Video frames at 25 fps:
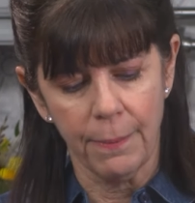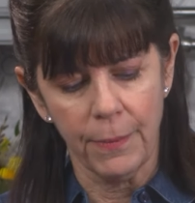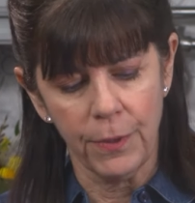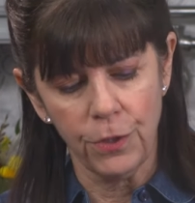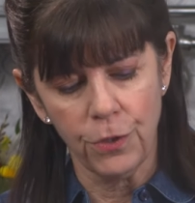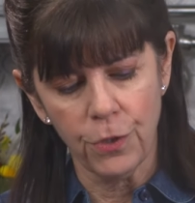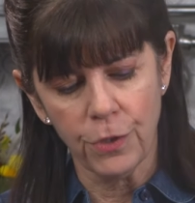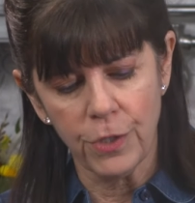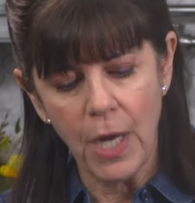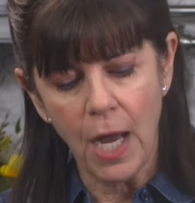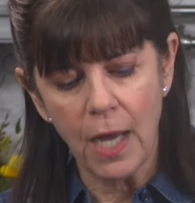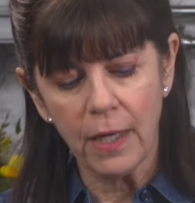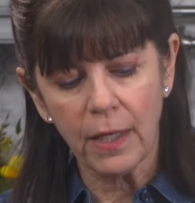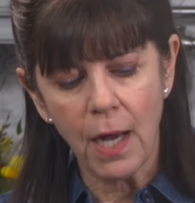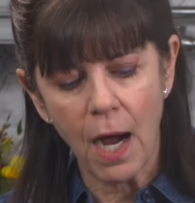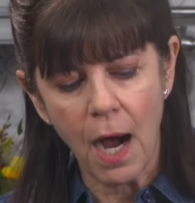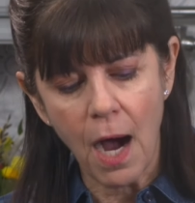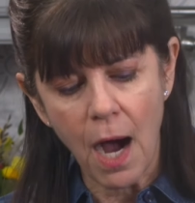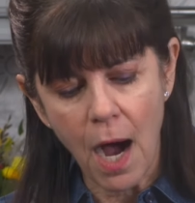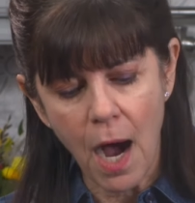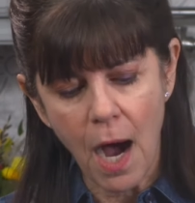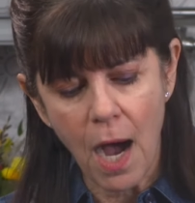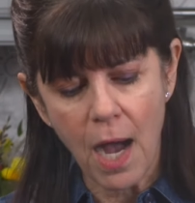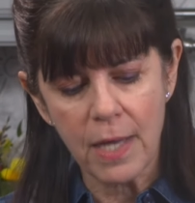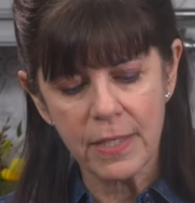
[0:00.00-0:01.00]
you're not
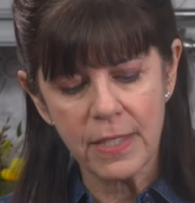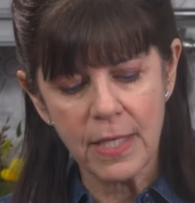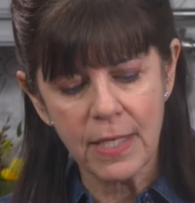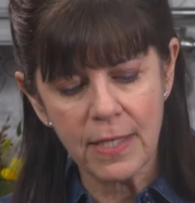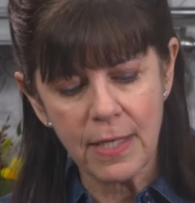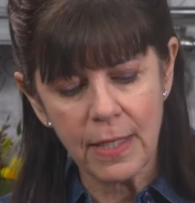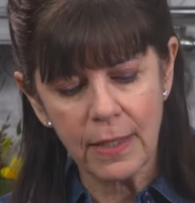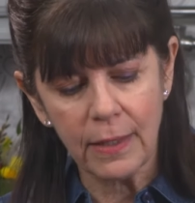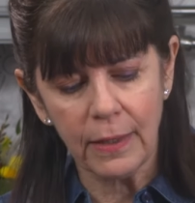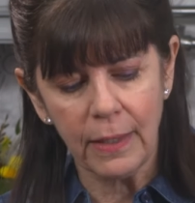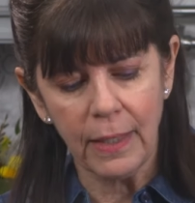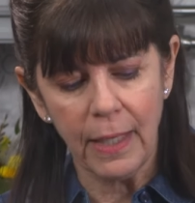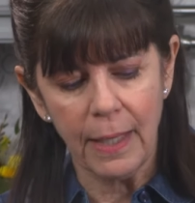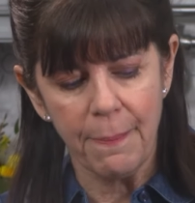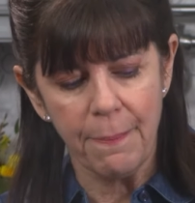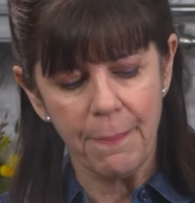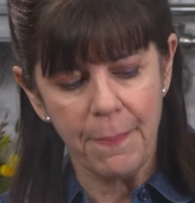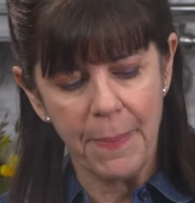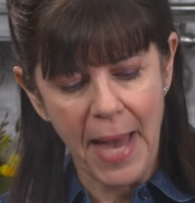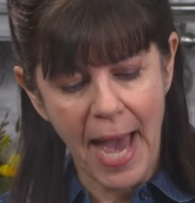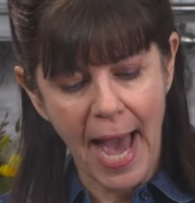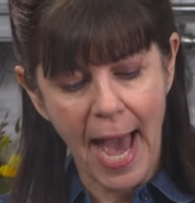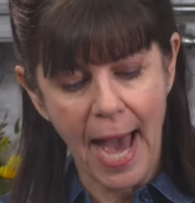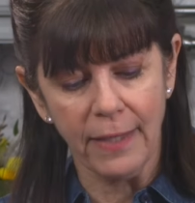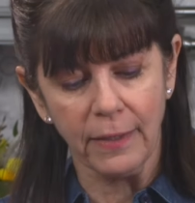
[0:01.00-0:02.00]
constantly
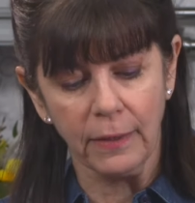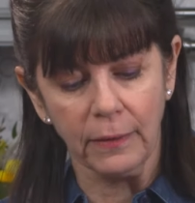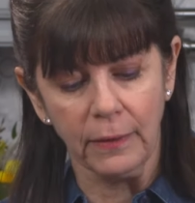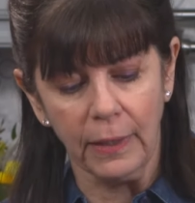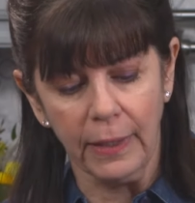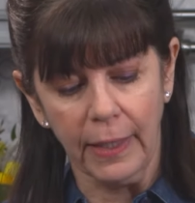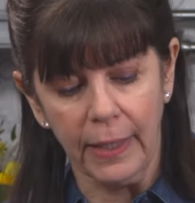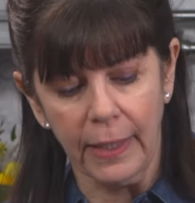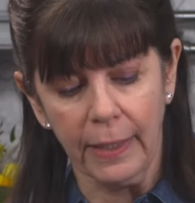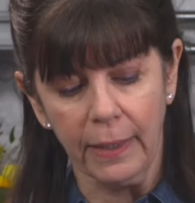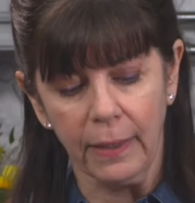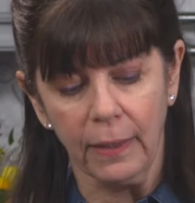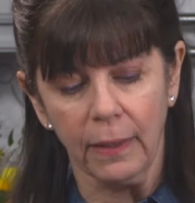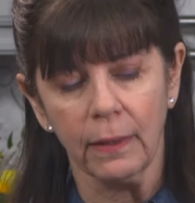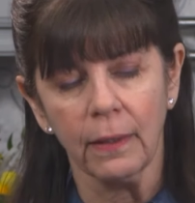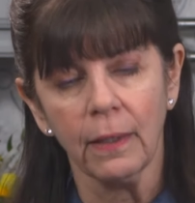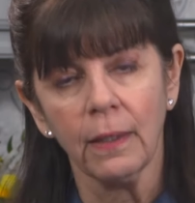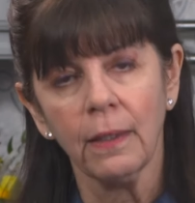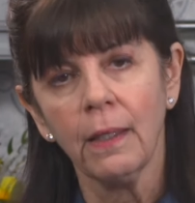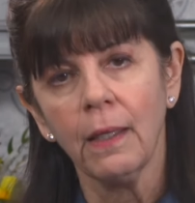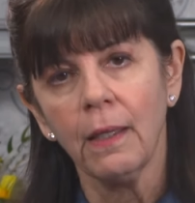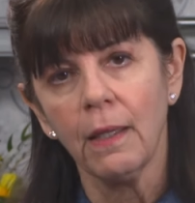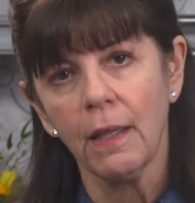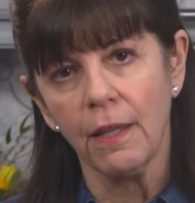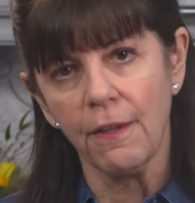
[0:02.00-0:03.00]
battling
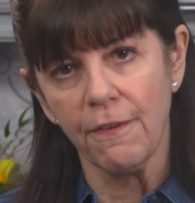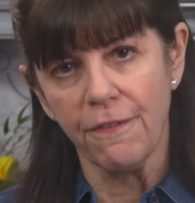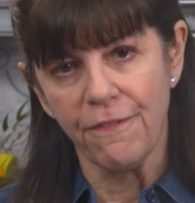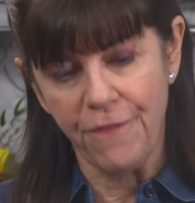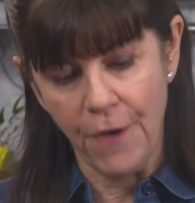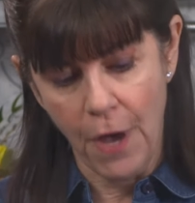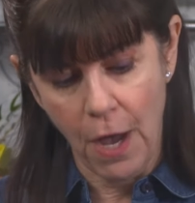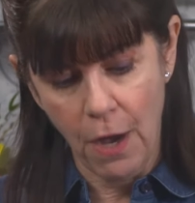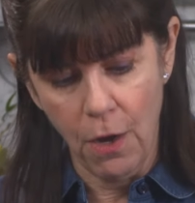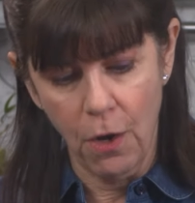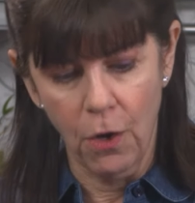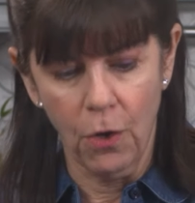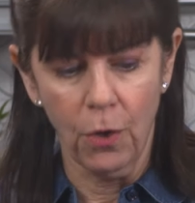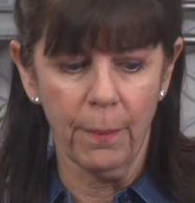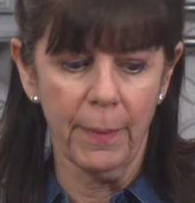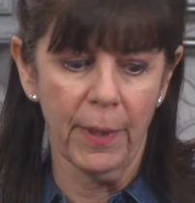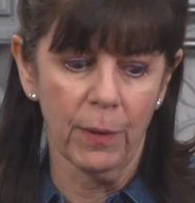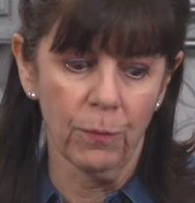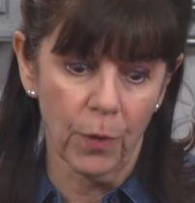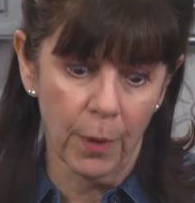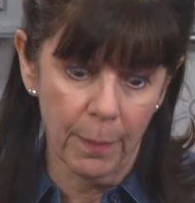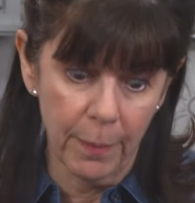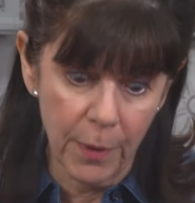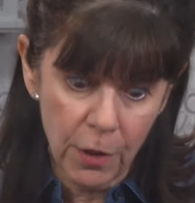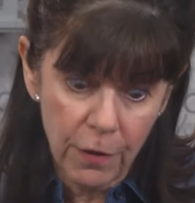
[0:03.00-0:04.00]
the foam
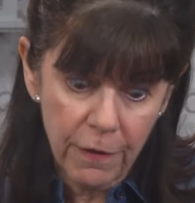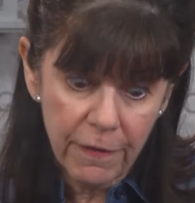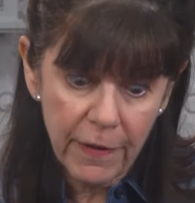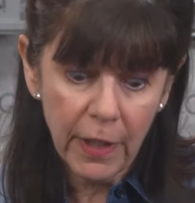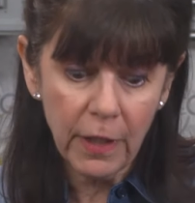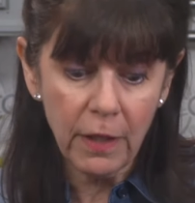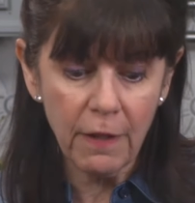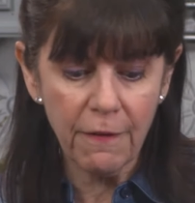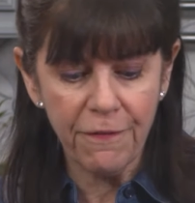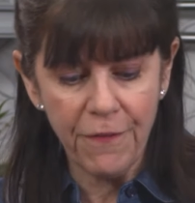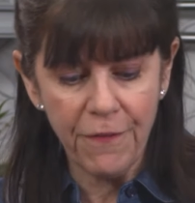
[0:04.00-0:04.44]
and removing the